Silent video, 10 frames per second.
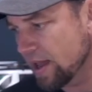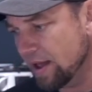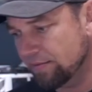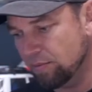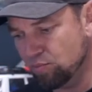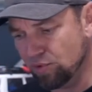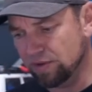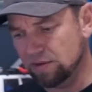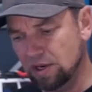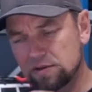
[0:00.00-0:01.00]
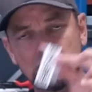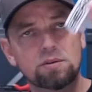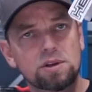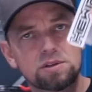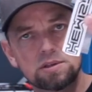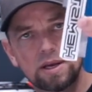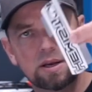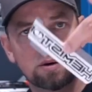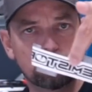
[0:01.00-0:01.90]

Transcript: have printed it, so this is like a